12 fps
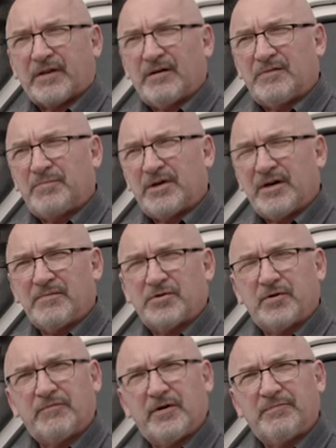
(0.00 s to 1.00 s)
it became
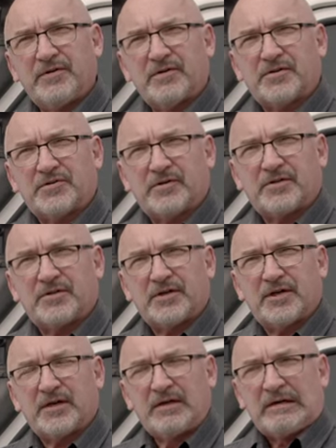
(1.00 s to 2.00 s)
sort of obvious
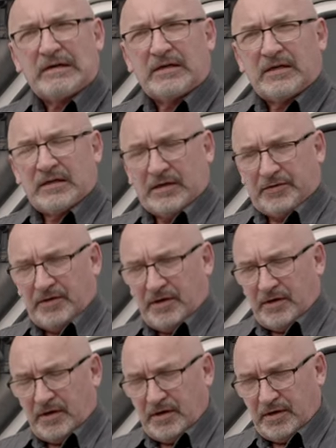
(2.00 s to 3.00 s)
that
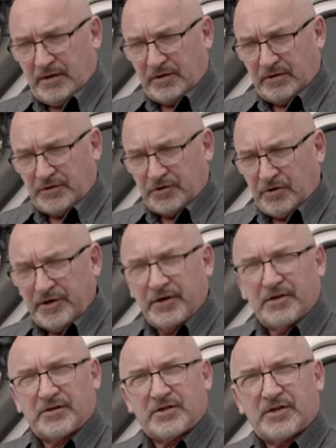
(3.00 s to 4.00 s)
the
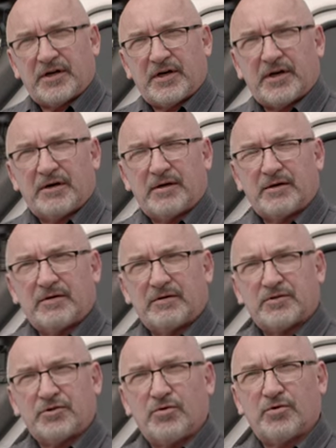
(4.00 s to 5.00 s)
Chinese
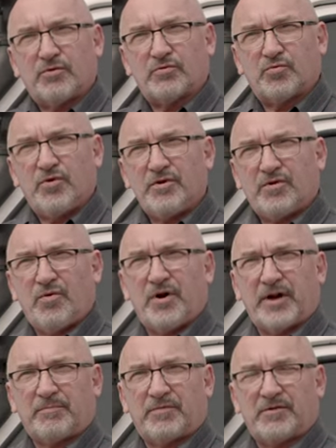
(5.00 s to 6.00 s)
snorkels weren't
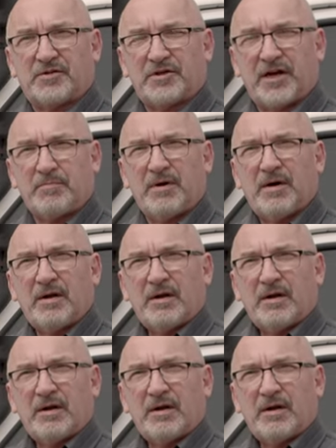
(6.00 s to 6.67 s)
quite up to the same